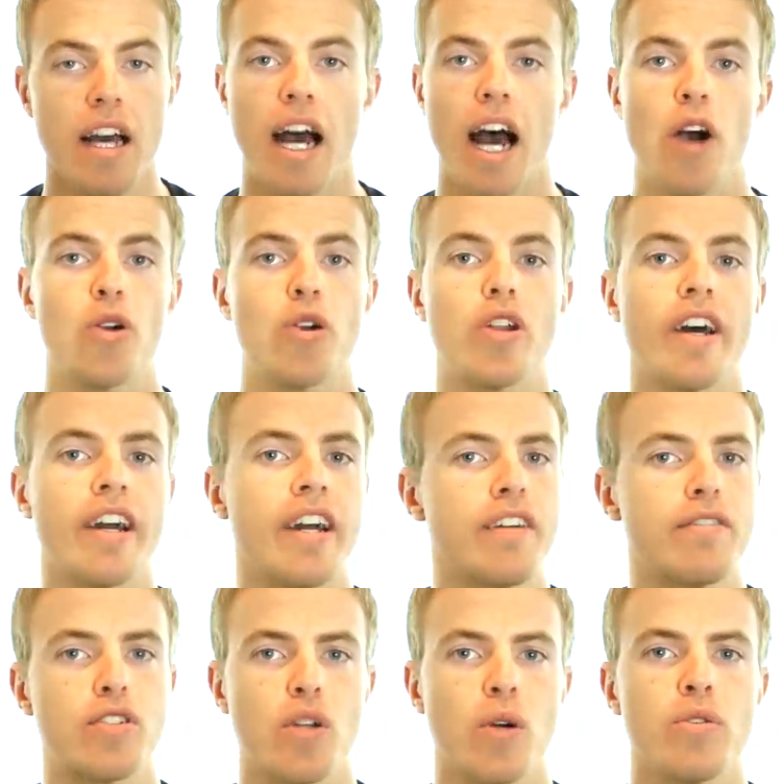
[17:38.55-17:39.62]
How could I have
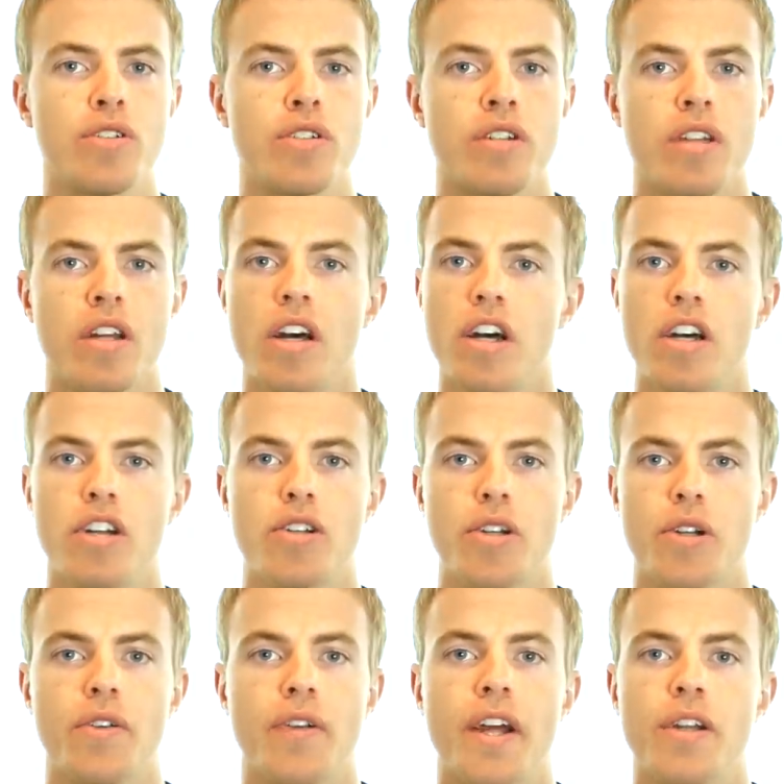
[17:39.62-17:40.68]
chosen to
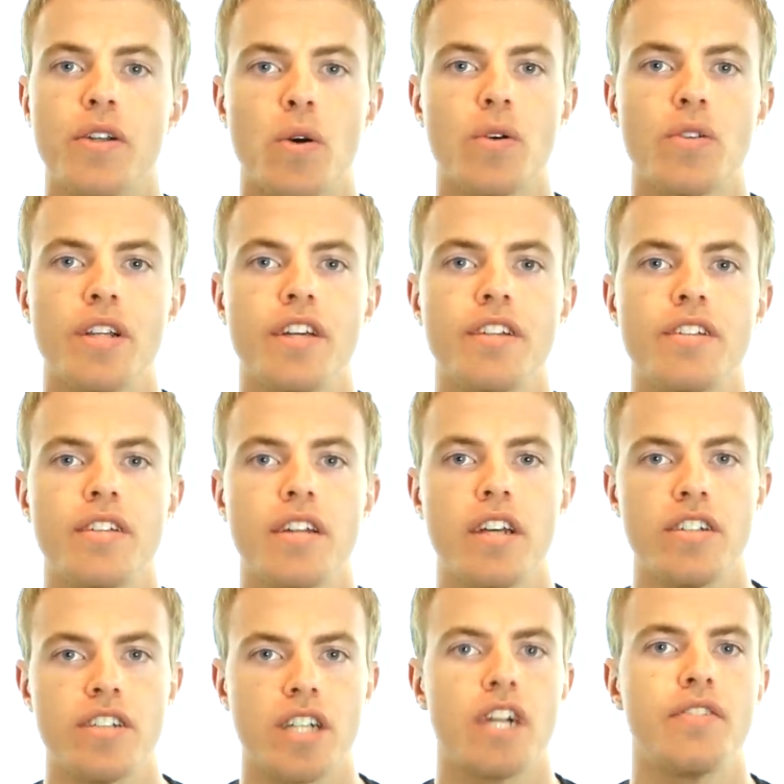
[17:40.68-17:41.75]
create all these
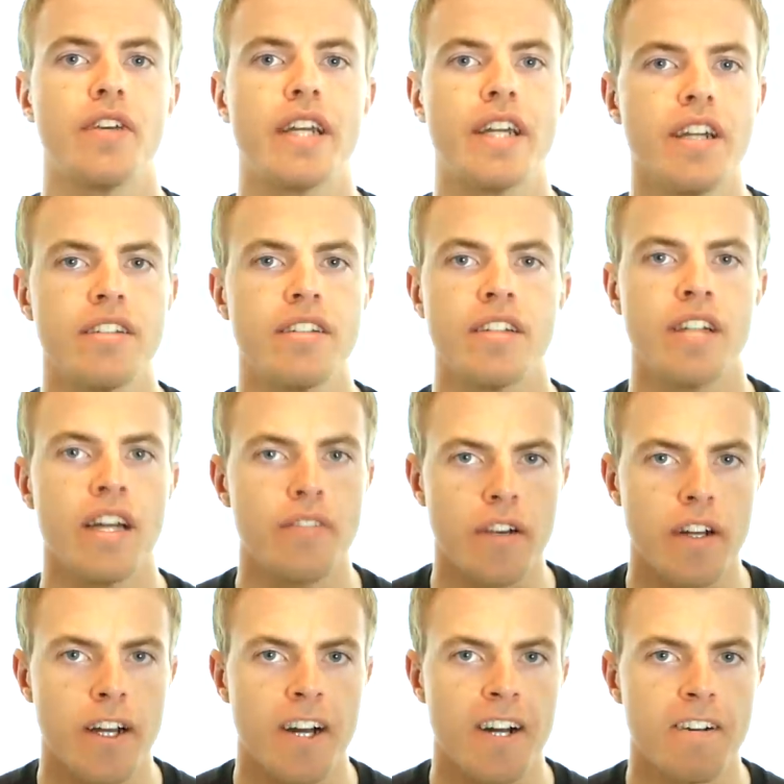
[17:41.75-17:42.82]
starving kids in
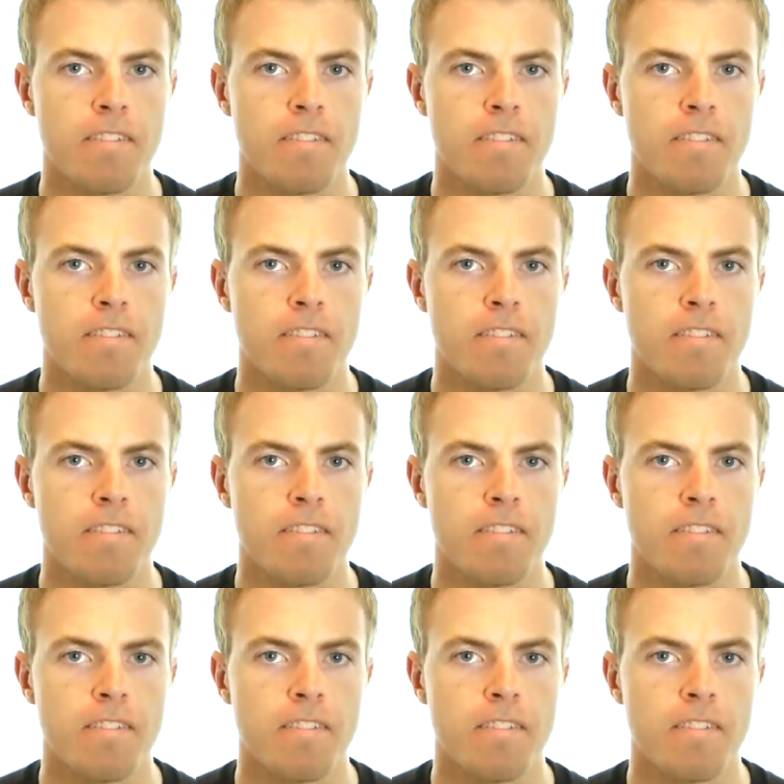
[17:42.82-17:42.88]
Africa?